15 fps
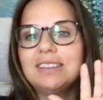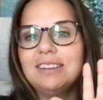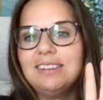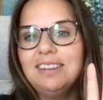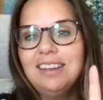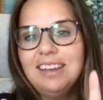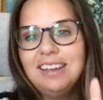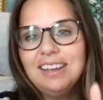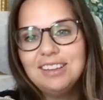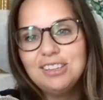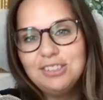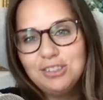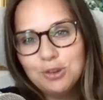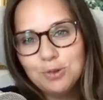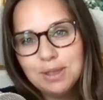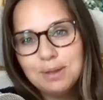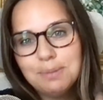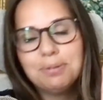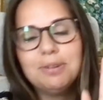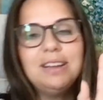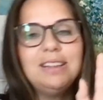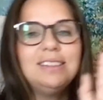and doing the
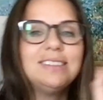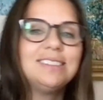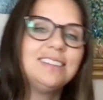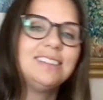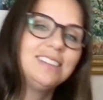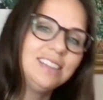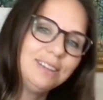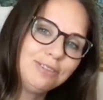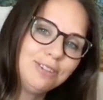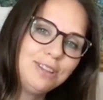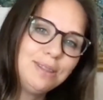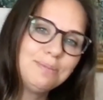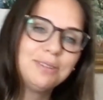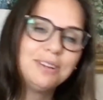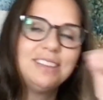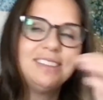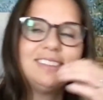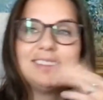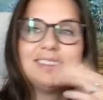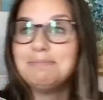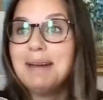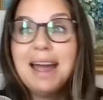prints, and delivering the
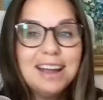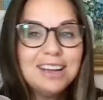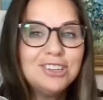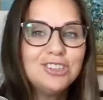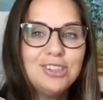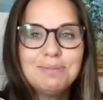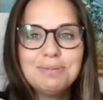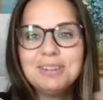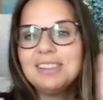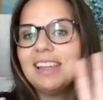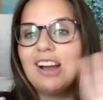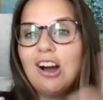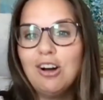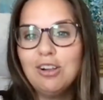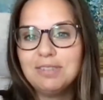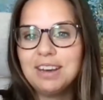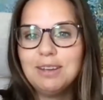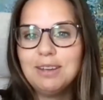prints, and packaging the print, like all of it.